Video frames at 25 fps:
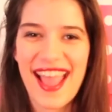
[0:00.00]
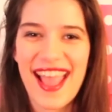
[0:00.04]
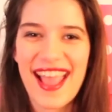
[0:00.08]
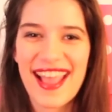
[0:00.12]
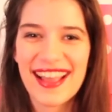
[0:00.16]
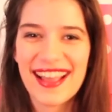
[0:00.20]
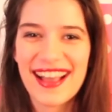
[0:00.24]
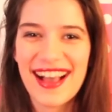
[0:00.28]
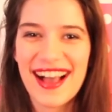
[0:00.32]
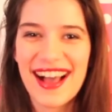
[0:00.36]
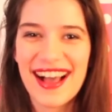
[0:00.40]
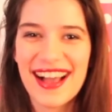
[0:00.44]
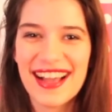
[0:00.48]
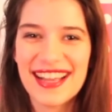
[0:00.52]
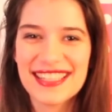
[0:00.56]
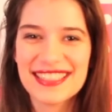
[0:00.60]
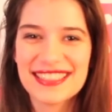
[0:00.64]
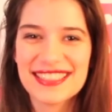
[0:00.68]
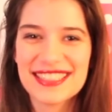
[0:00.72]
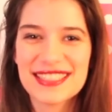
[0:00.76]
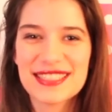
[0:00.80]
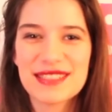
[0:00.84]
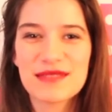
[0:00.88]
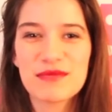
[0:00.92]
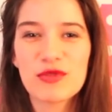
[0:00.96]
Hey guys,
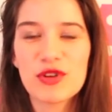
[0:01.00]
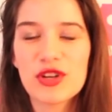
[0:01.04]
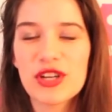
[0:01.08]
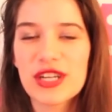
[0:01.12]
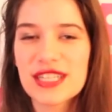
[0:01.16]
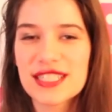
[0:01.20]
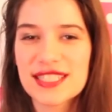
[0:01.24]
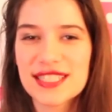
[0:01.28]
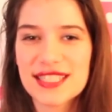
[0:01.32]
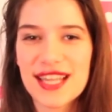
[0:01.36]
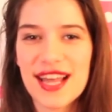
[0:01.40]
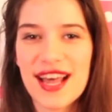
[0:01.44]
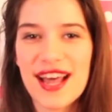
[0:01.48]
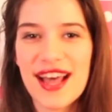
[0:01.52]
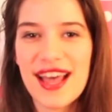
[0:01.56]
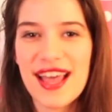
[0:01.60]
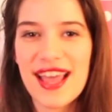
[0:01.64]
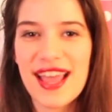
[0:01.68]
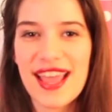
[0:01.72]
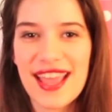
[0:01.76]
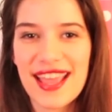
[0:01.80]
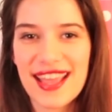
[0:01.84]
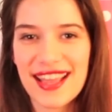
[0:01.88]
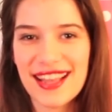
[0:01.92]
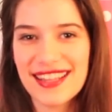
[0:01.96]
it's
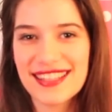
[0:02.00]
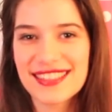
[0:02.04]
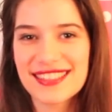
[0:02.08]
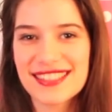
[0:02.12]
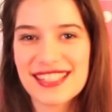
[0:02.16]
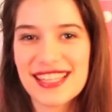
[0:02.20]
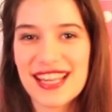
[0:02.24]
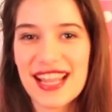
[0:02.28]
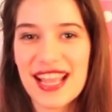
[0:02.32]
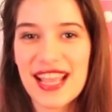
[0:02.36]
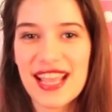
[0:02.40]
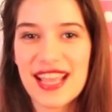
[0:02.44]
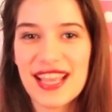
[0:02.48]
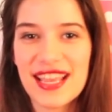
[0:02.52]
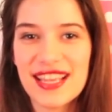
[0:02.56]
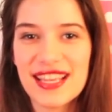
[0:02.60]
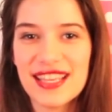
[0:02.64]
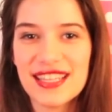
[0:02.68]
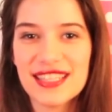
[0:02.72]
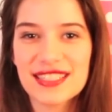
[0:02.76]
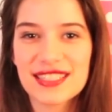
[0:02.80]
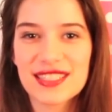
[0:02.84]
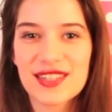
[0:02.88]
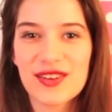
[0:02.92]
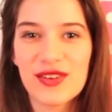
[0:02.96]
Marissa, and today
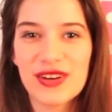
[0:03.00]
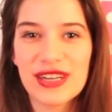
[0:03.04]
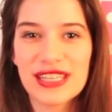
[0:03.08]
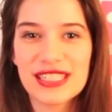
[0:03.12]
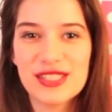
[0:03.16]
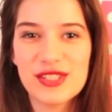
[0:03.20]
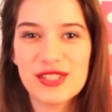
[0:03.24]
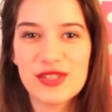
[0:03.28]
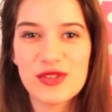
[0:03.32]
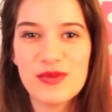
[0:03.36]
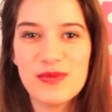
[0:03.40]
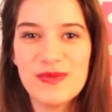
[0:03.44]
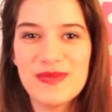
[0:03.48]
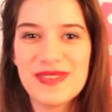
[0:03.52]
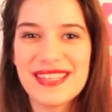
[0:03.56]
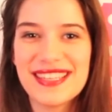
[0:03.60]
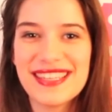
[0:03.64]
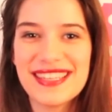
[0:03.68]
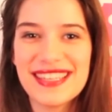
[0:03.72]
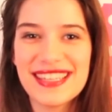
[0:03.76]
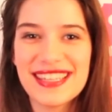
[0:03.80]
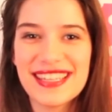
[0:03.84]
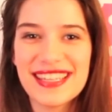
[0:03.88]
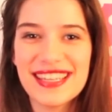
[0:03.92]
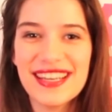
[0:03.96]
is going to
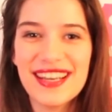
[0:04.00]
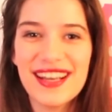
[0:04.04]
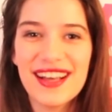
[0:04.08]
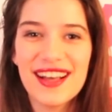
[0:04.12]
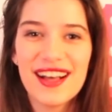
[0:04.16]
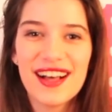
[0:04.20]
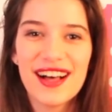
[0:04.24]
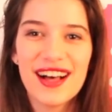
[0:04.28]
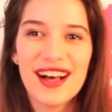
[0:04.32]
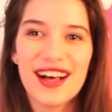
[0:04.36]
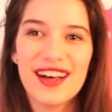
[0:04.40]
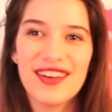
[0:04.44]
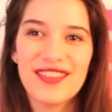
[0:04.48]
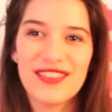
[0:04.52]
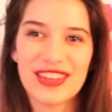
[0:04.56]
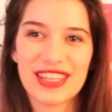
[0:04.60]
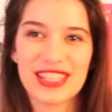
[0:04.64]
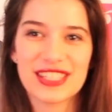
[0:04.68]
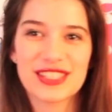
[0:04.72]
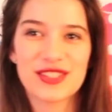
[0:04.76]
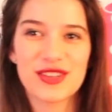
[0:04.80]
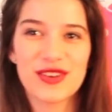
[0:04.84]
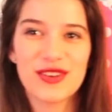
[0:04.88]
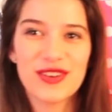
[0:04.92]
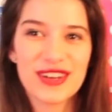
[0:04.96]
be a
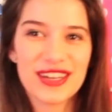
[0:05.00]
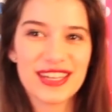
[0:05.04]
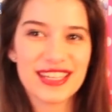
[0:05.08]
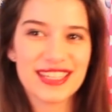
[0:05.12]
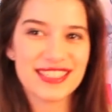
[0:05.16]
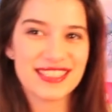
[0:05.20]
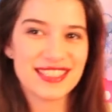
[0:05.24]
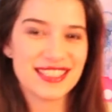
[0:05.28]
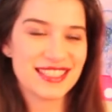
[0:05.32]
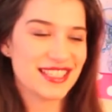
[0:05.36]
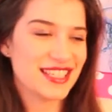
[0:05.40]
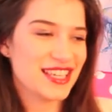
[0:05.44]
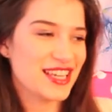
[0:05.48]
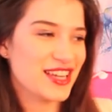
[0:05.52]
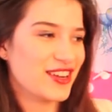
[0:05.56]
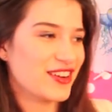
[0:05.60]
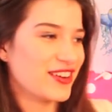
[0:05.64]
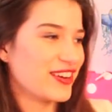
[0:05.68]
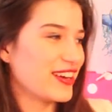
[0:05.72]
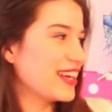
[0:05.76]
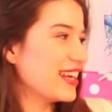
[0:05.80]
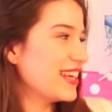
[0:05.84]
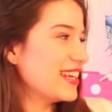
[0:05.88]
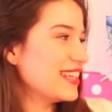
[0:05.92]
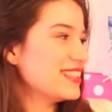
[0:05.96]
Victoria's
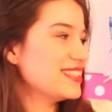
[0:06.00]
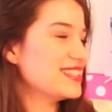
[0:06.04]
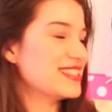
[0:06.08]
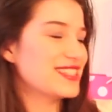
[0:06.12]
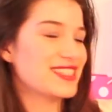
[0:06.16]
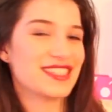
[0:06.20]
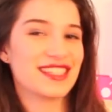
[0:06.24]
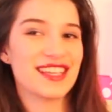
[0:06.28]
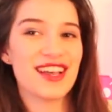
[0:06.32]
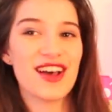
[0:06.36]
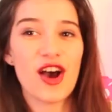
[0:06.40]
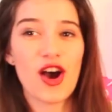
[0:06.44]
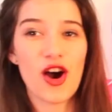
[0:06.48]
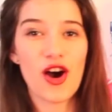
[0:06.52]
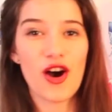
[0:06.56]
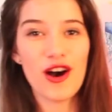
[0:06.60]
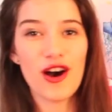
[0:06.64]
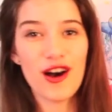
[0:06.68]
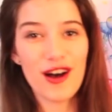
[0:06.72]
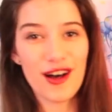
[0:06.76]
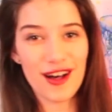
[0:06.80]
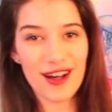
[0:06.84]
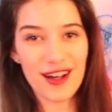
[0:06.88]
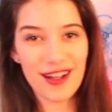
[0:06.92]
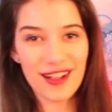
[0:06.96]
Secret
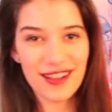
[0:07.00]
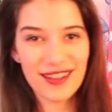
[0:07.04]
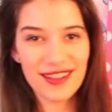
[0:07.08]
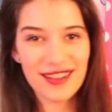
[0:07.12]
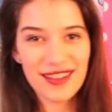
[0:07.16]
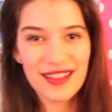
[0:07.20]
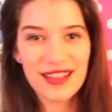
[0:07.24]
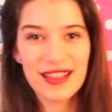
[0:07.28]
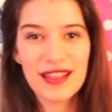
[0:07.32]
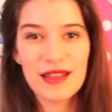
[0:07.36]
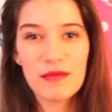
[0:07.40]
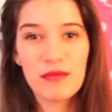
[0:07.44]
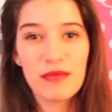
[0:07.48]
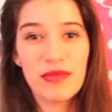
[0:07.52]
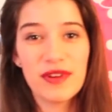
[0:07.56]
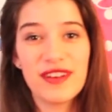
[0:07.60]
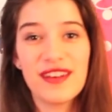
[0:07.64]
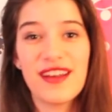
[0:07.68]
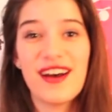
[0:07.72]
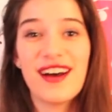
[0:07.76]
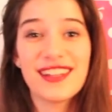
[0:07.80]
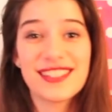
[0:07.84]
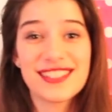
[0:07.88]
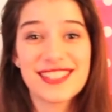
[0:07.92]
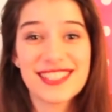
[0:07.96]
haul, but
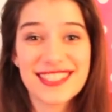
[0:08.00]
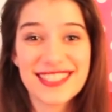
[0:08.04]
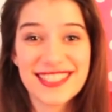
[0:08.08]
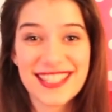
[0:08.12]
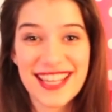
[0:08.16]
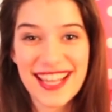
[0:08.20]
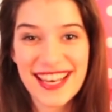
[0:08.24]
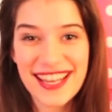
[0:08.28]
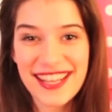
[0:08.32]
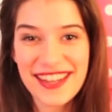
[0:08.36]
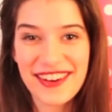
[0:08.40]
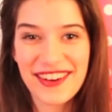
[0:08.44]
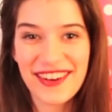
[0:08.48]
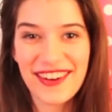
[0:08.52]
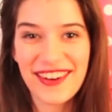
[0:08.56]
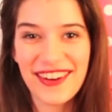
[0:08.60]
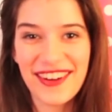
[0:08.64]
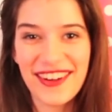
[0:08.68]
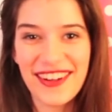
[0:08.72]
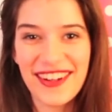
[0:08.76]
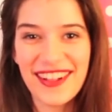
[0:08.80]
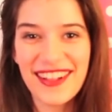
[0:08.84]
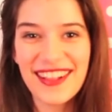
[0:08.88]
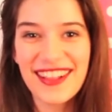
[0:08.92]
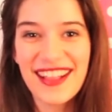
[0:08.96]
not just any
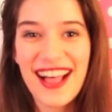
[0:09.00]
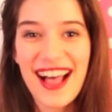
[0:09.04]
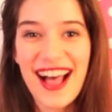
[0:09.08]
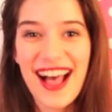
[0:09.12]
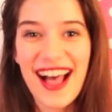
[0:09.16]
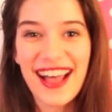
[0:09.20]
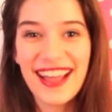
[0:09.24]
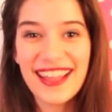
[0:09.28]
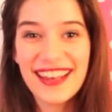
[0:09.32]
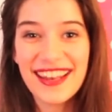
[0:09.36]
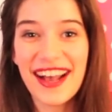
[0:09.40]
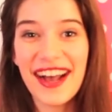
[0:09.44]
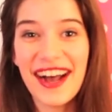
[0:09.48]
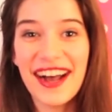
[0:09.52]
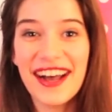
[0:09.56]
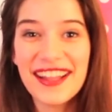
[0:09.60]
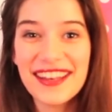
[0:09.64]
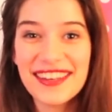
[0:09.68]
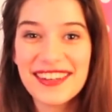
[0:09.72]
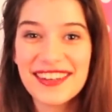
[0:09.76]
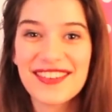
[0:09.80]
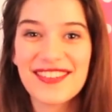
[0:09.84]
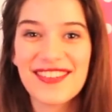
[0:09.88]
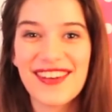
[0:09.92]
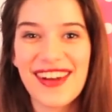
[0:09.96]
haul, an
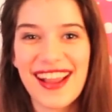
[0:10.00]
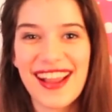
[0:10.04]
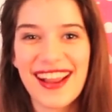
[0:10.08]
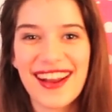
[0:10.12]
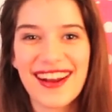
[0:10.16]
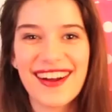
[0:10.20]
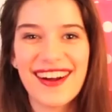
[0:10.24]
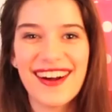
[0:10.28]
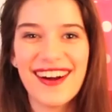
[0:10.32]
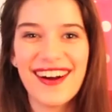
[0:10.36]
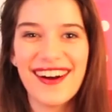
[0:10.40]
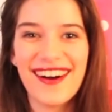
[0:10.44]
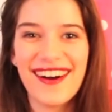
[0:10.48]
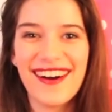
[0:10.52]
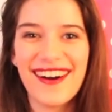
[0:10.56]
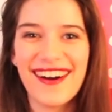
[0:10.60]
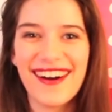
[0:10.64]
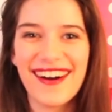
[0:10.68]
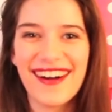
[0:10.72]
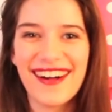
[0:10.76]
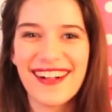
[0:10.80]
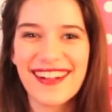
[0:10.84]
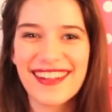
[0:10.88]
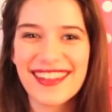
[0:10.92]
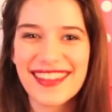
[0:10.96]
underwear
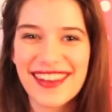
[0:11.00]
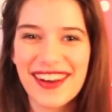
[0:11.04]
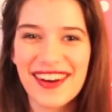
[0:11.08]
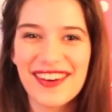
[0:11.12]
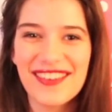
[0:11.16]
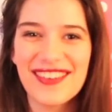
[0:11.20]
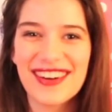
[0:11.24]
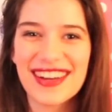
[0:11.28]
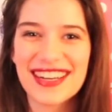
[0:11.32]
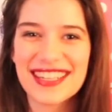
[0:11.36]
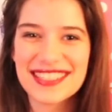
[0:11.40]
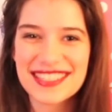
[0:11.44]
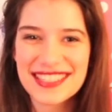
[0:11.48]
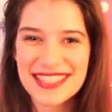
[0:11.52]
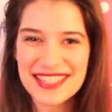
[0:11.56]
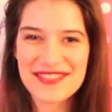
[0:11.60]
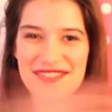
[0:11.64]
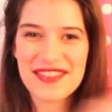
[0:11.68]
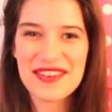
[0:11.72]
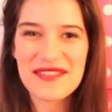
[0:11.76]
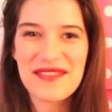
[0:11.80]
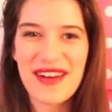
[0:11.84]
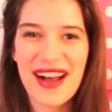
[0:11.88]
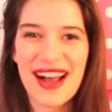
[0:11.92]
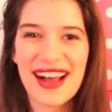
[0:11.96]
haul. Y'all want to see
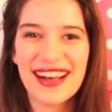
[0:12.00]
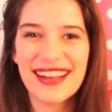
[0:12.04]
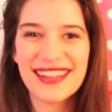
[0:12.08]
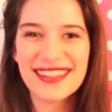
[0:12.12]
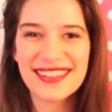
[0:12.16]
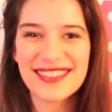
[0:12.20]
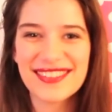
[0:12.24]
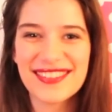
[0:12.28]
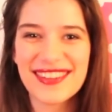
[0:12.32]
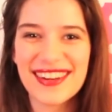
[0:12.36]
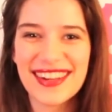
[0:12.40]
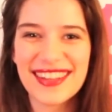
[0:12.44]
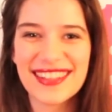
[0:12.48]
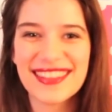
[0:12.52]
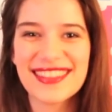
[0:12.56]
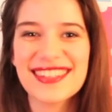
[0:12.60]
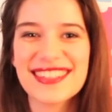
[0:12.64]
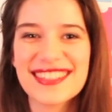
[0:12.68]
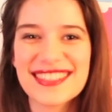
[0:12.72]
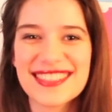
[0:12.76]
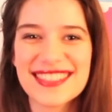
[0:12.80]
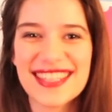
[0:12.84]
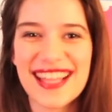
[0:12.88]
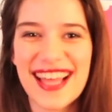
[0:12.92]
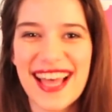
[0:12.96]
what my underwear
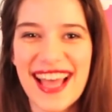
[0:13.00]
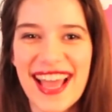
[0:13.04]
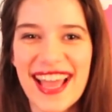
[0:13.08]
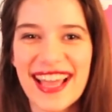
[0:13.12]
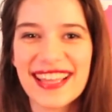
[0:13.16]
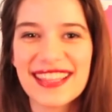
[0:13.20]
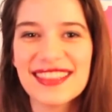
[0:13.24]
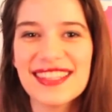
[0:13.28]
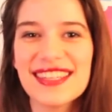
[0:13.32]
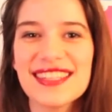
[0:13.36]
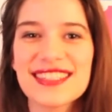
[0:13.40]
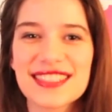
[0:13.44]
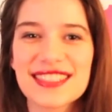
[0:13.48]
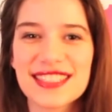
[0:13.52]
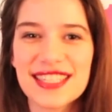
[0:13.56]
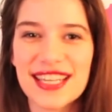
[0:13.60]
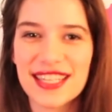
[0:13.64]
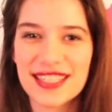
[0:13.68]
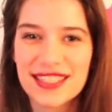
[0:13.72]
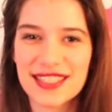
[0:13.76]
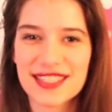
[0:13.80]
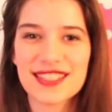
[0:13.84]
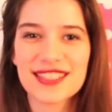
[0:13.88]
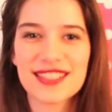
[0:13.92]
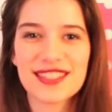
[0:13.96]
looks like? Let's
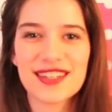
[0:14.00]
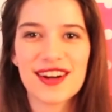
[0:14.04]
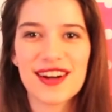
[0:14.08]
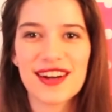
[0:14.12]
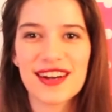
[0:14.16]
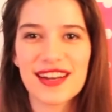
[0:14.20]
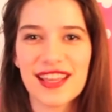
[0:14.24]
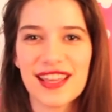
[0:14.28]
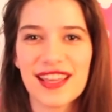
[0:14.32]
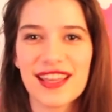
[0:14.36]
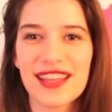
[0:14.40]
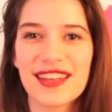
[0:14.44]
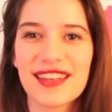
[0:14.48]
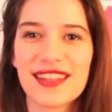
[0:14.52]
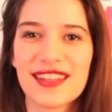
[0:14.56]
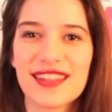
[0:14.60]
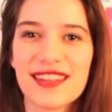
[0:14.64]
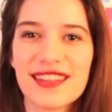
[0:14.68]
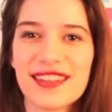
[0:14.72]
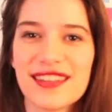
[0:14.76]
get started.